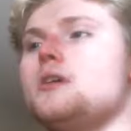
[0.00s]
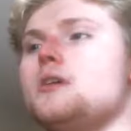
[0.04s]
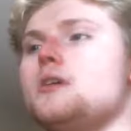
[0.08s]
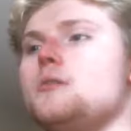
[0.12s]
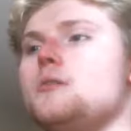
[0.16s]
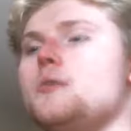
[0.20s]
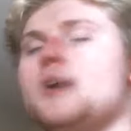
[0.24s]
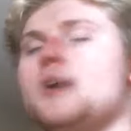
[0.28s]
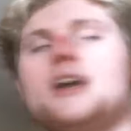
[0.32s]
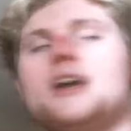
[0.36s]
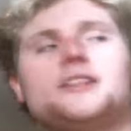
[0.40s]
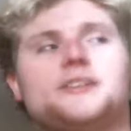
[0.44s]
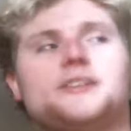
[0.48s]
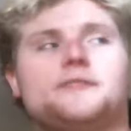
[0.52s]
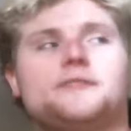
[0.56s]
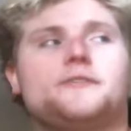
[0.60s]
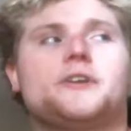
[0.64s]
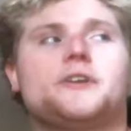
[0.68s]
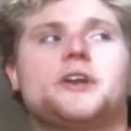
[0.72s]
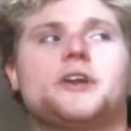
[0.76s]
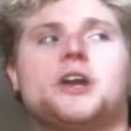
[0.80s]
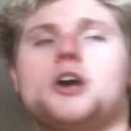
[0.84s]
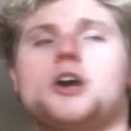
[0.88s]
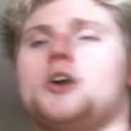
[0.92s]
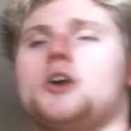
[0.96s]
We had to
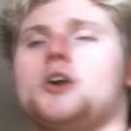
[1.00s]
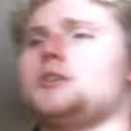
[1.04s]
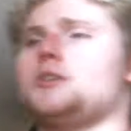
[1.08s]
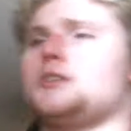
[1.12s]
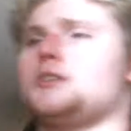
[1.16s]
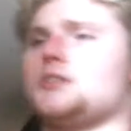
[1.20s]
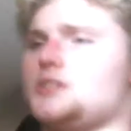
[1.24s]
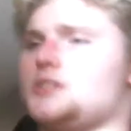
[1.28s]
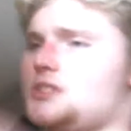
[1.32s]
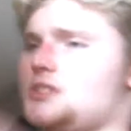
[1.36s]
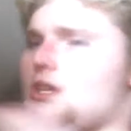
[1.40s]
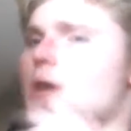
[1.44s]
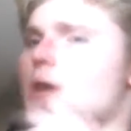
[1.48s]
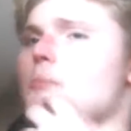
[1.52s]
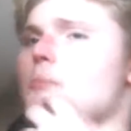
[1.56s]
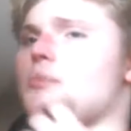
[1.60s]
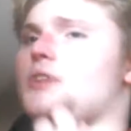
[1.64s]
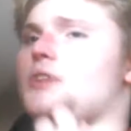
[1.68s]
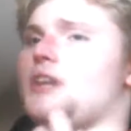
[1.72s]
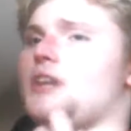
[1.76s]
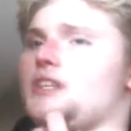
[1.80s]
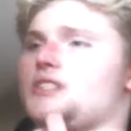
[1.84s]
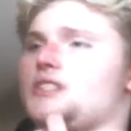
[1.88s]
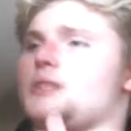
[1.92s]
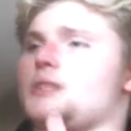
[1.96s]
figure out some
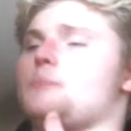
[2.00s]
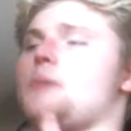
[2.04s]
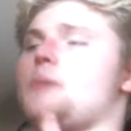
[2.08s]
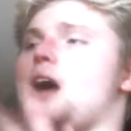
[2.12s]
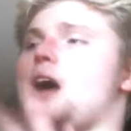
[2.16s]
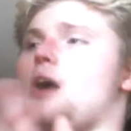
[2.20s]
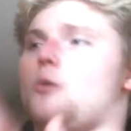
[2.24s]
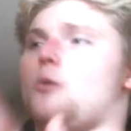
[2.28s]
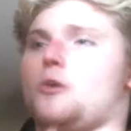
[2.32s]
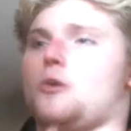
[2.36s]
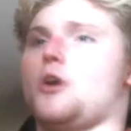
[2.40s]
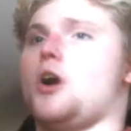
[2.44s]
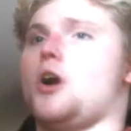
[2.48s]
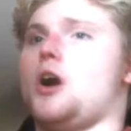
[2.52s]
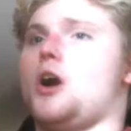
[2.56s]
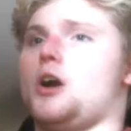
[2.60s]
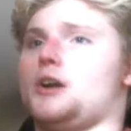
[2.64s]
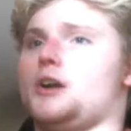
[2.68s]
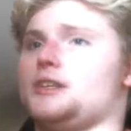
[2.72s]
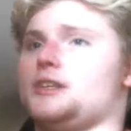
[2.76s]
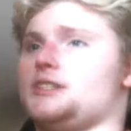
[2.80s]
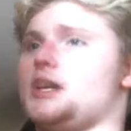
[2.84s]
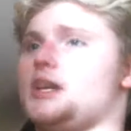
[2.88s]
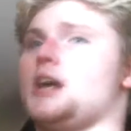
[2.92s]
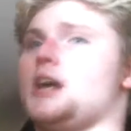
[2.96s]
place to power
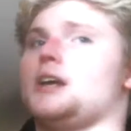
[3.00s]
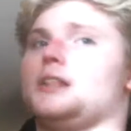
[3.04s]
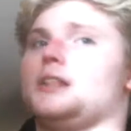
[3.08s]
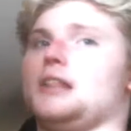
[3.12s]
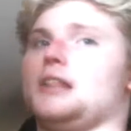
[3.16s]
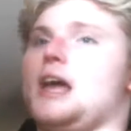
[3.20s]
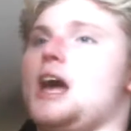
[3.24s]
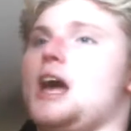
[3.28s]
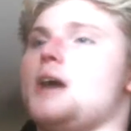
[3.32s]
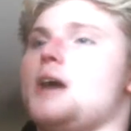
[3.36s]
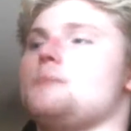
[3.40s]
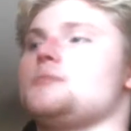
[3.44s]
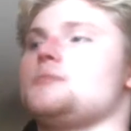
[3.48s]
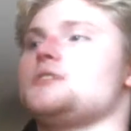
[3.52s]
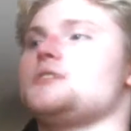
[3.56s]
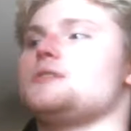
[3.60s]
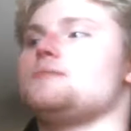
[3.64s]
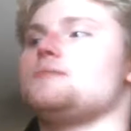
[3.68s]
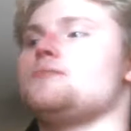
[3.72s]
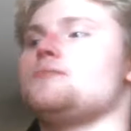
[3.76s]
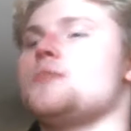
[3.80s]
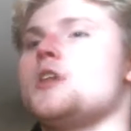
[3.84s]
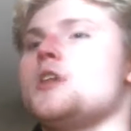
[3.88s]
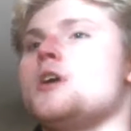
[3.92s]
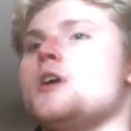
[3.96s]
our entire labs.